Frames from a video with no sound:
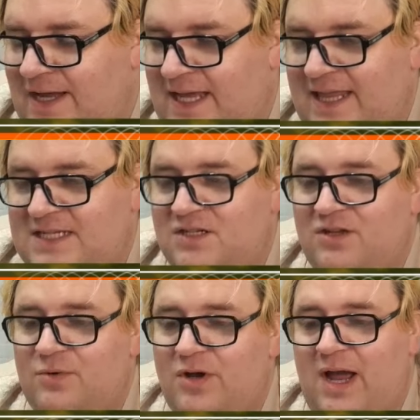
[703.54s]
Yeah,
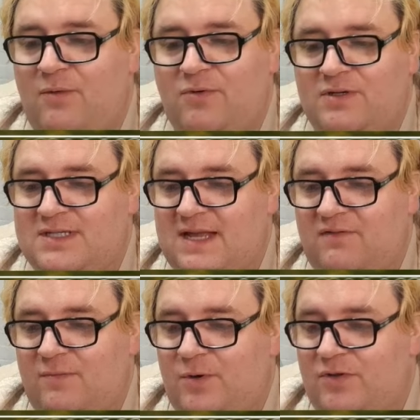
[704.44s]
that's another one. I wouldn't
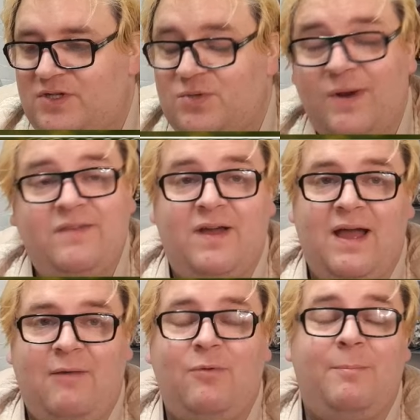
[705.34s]
sell for more than
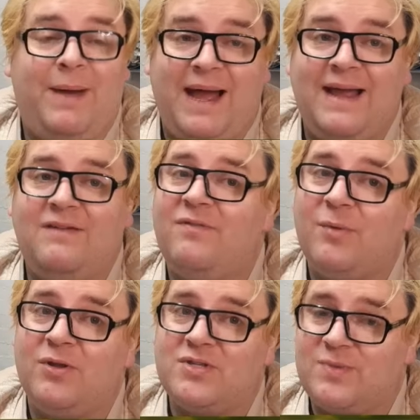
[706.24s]
25. I wouldn't buy
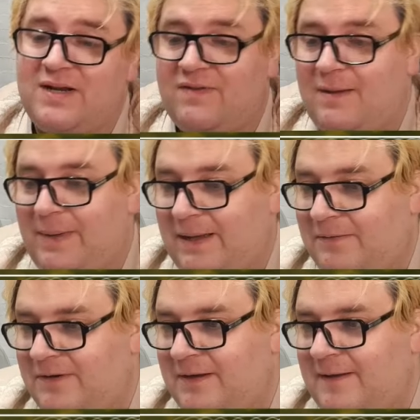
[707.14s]
for more than
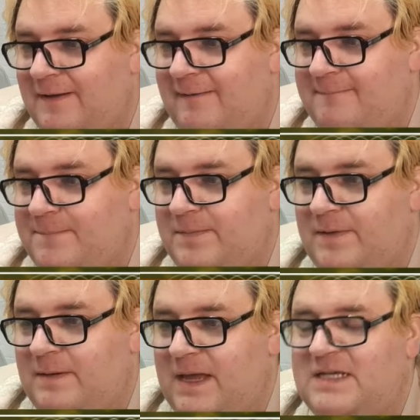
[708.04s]
£25.
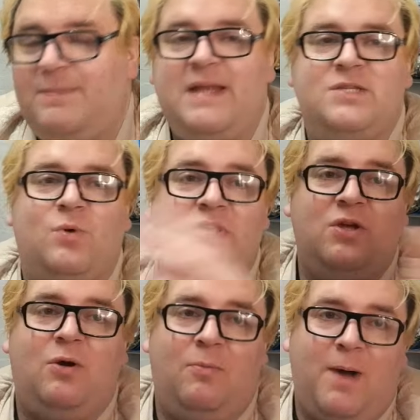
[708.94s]
It depends
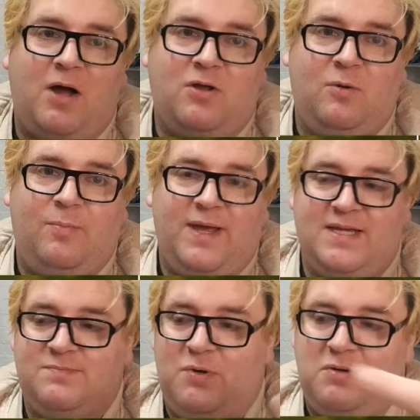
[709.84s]
what your
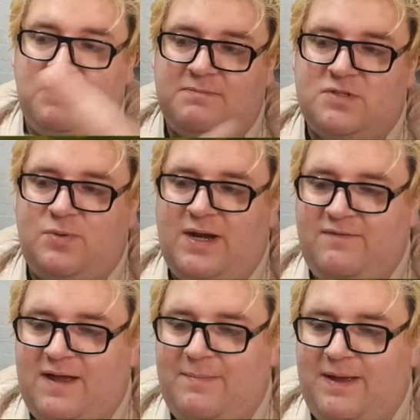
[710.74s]
markup is, but
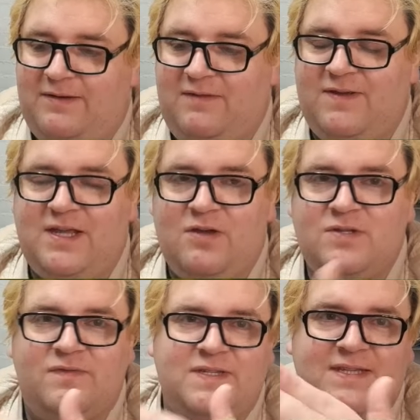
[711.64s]
£25. If it
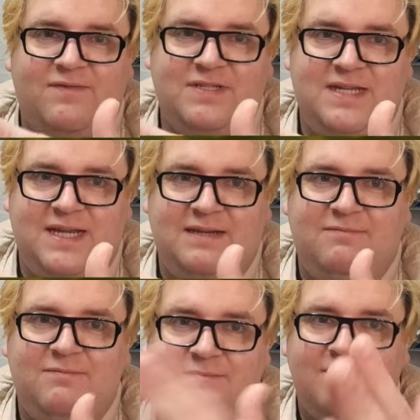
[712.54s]
goes for
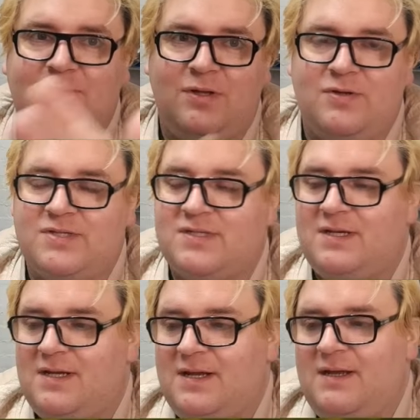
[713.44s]
70
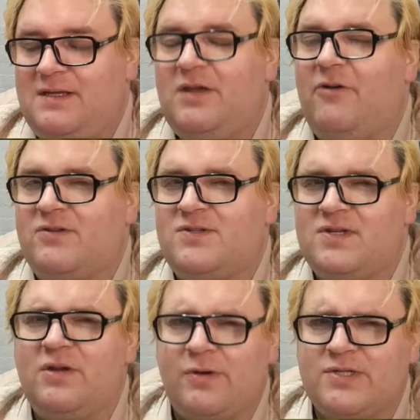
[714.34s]
plus, you're
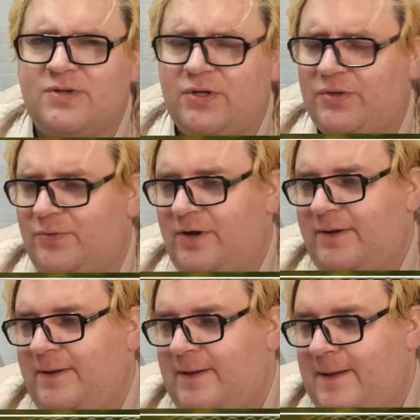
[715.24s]
onto a good
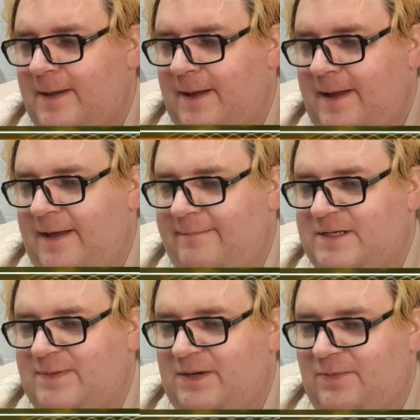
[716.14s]
one.
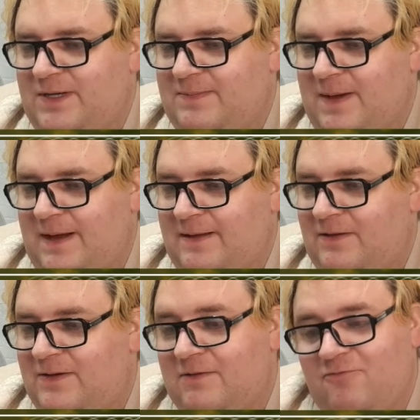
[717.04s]
Depending on what you
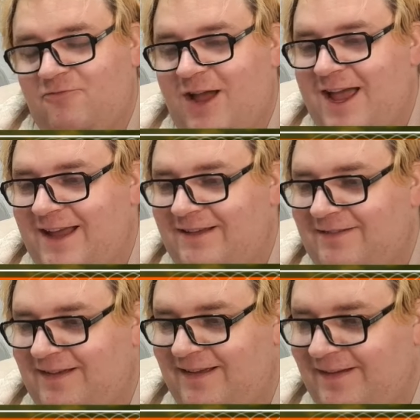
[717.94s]
buy. Look,
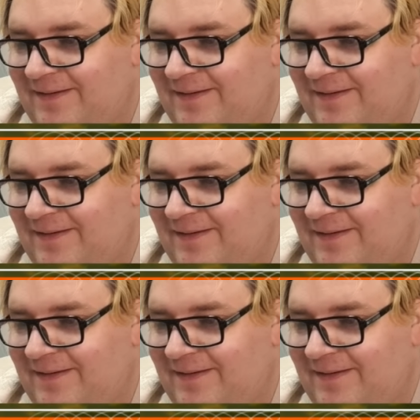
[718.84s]
Ray.